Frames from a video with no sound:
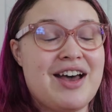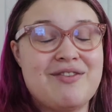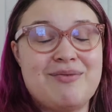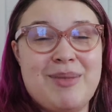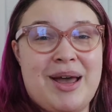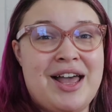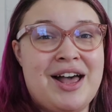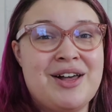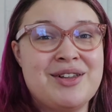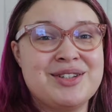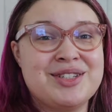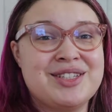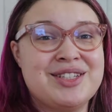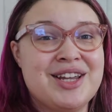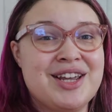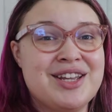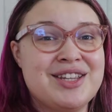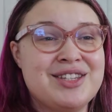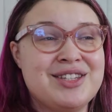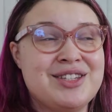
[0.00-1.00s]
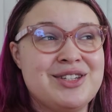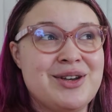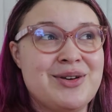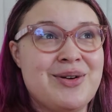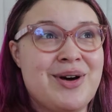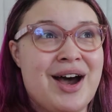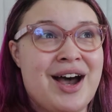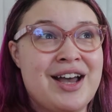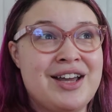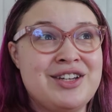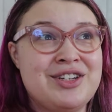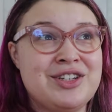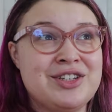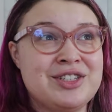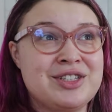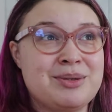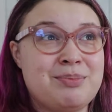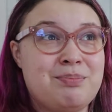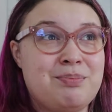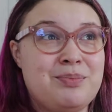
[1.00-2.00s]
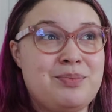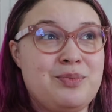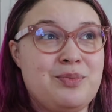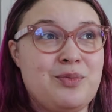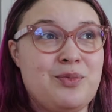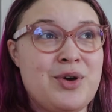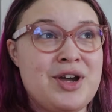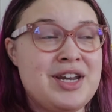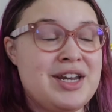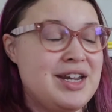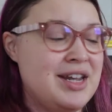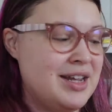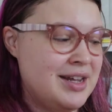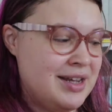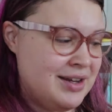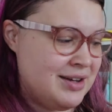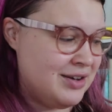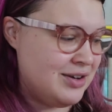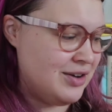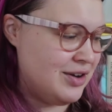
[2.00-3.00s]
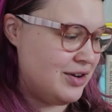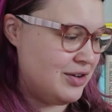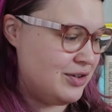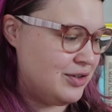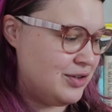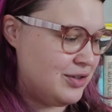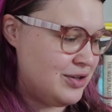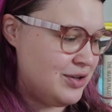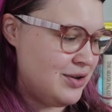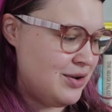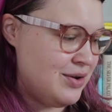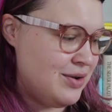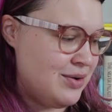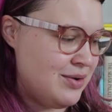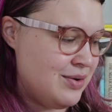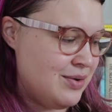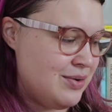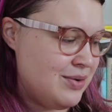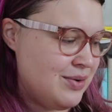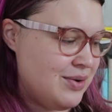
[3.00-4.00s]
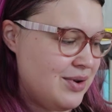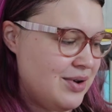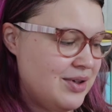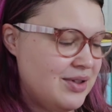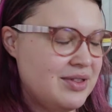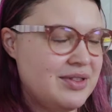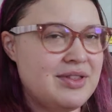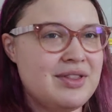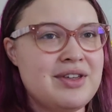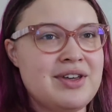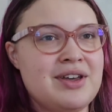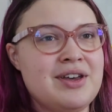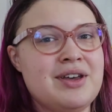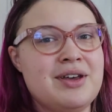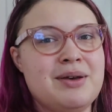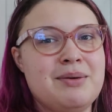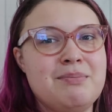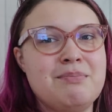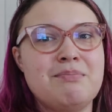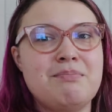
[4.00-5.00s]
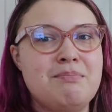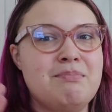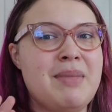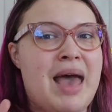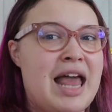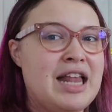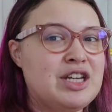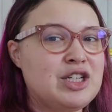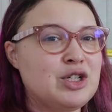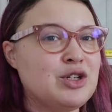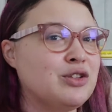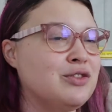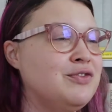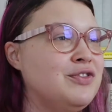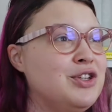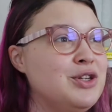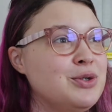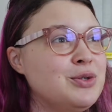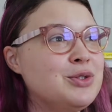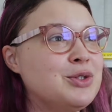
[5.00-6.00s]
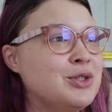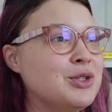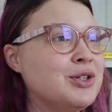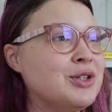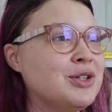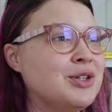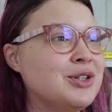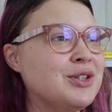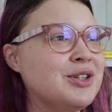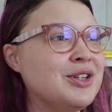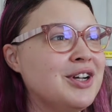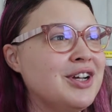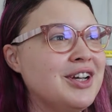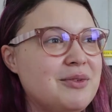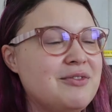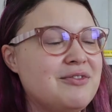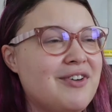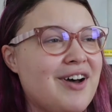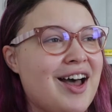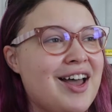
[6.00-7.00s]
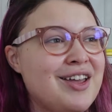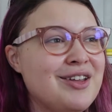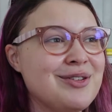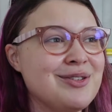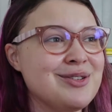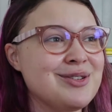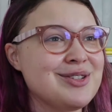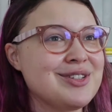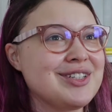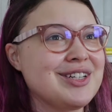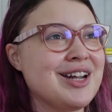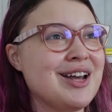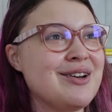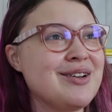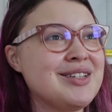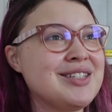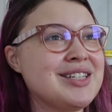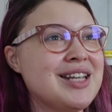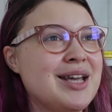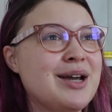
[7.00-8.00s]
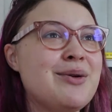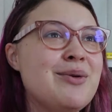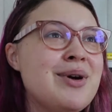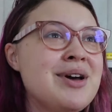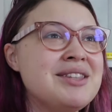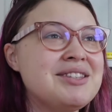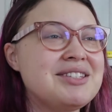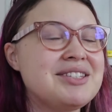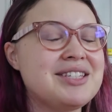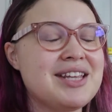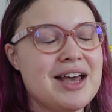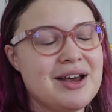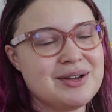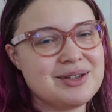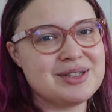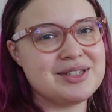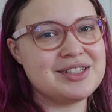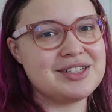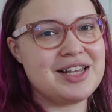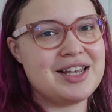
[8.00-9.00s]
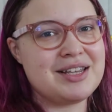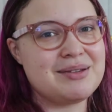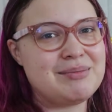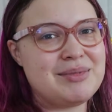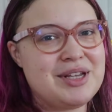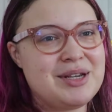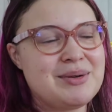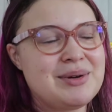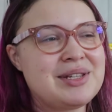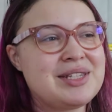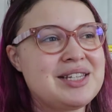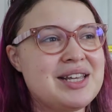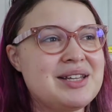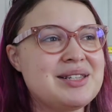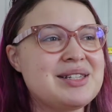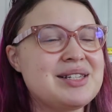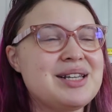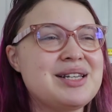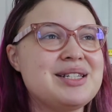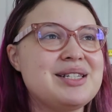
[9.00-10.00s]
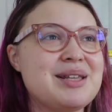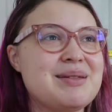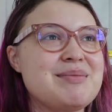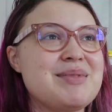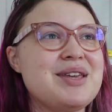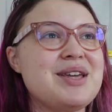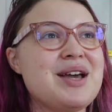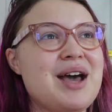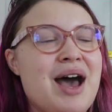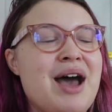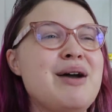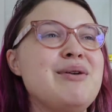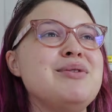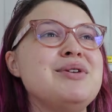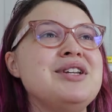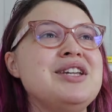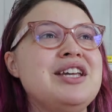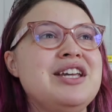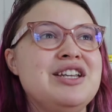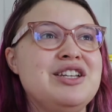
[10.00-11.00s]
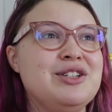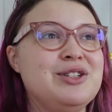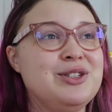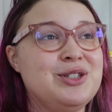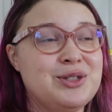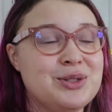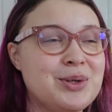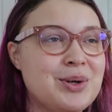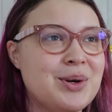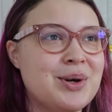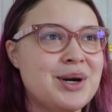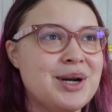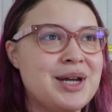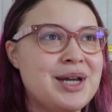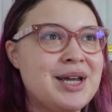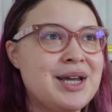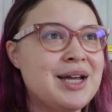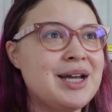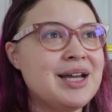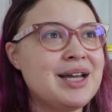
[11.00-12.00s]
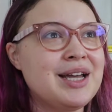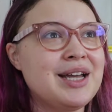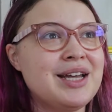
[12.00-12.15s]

have my L's done, so I just went into the magical future files and I was like, what sounds like me? What sounds like something I would enjoy?